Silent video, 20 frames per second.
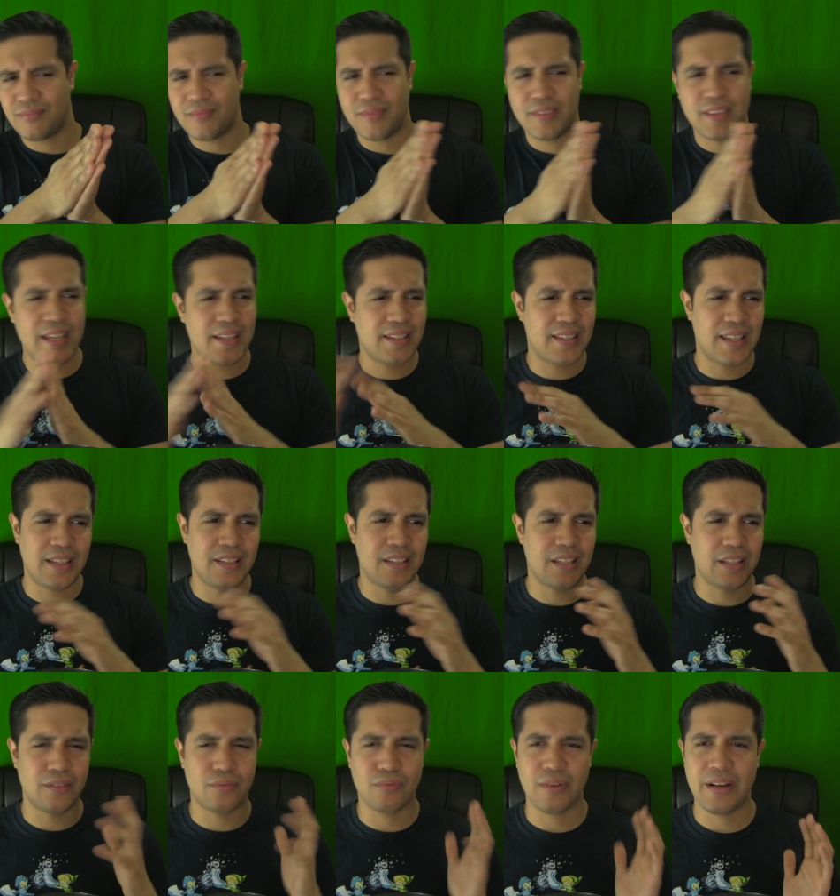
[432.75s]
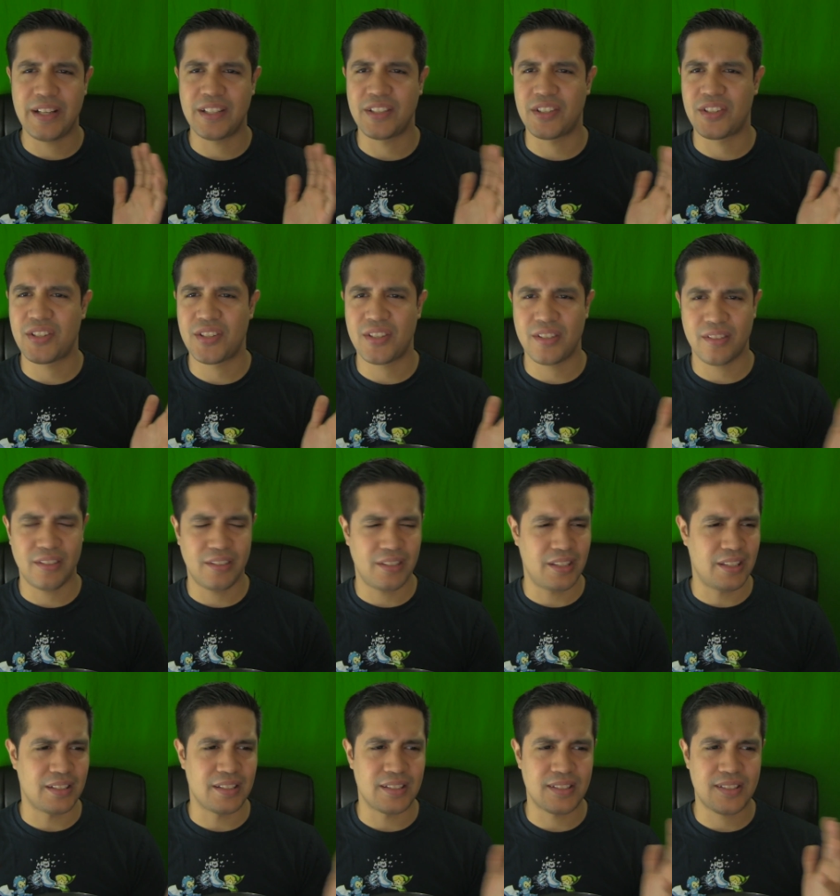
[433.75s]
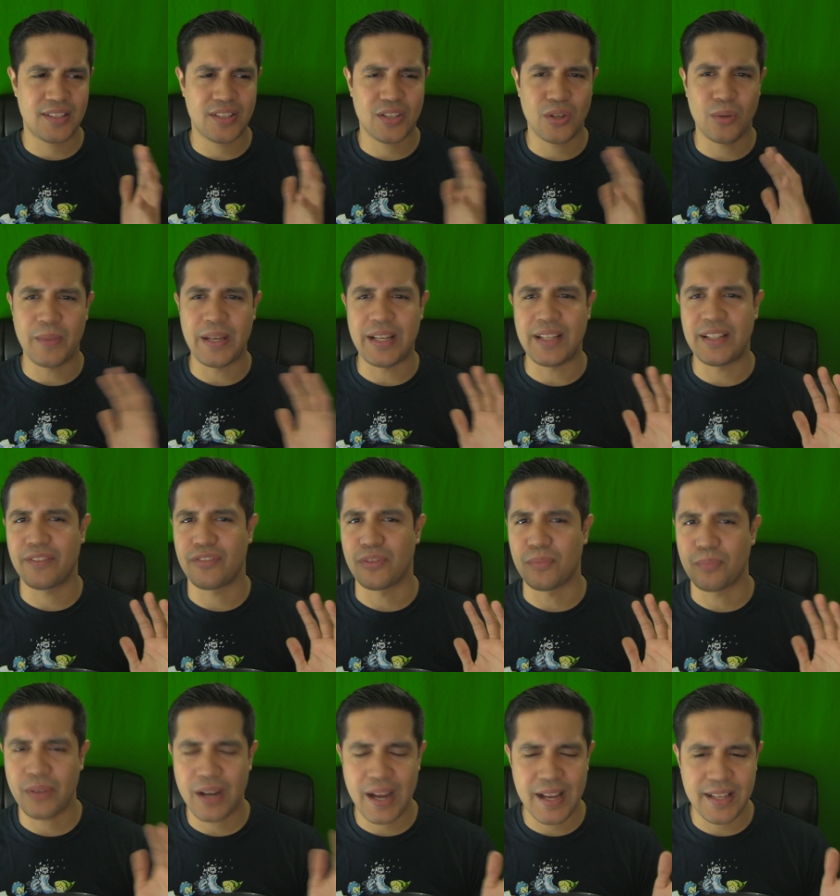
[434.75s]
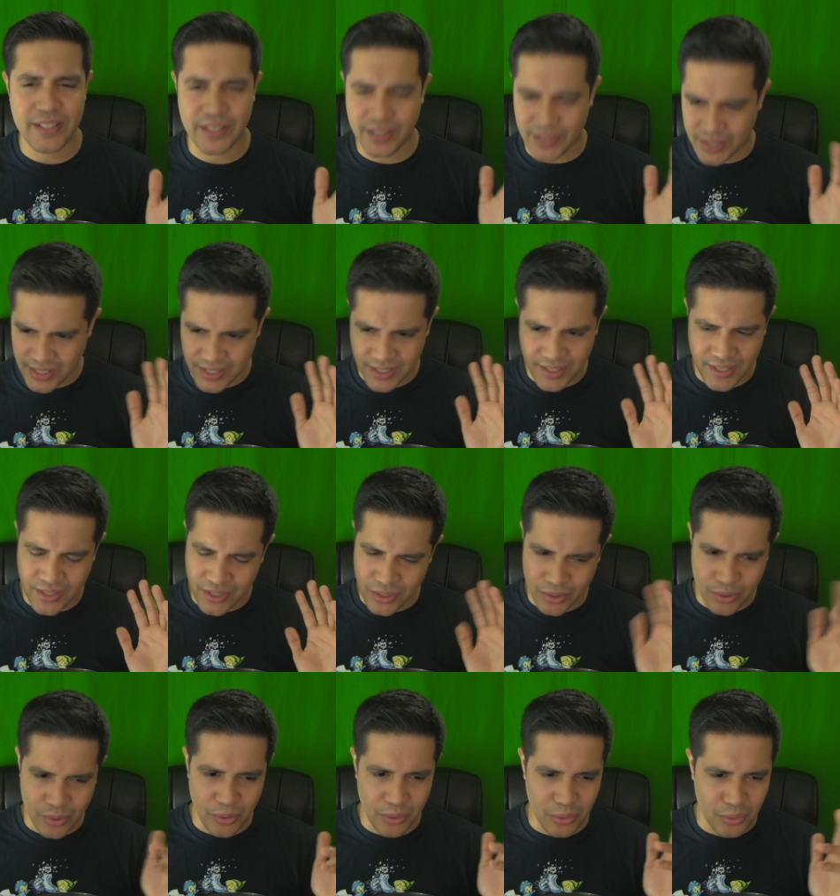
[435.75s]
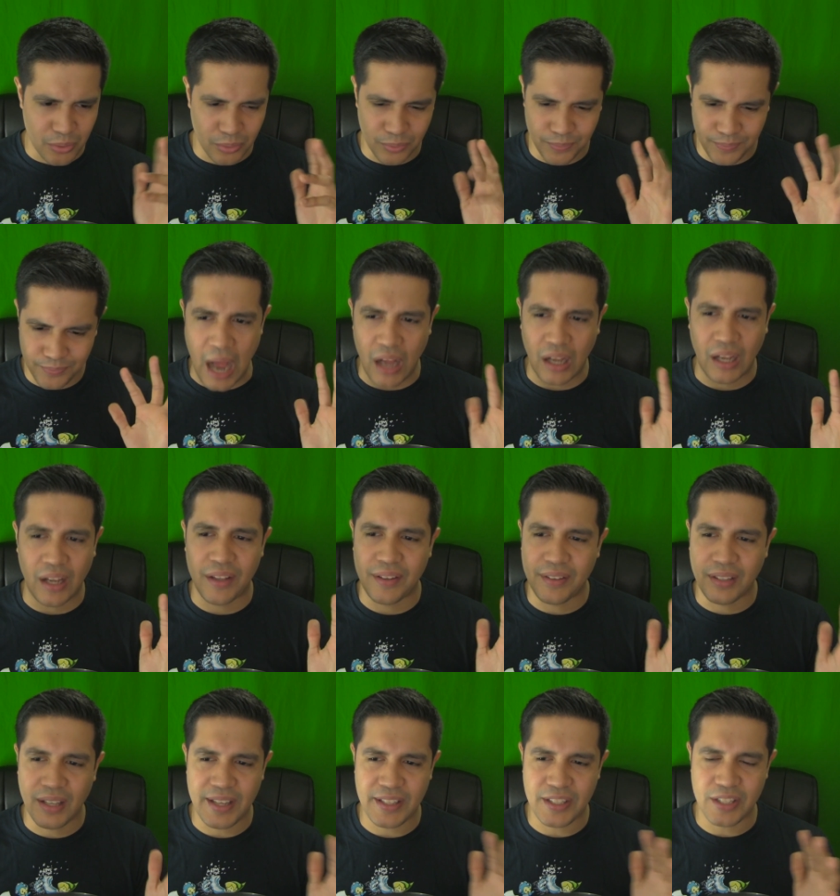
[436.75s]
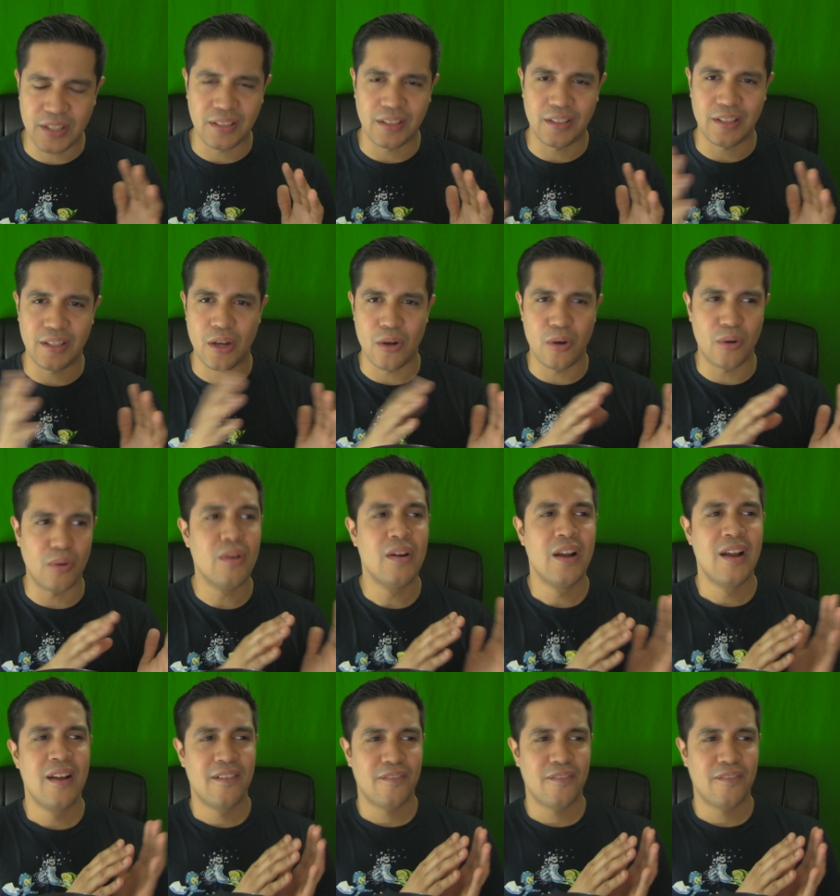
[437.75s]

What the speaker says: They range in so many different prices. It's so odd. Like, you can go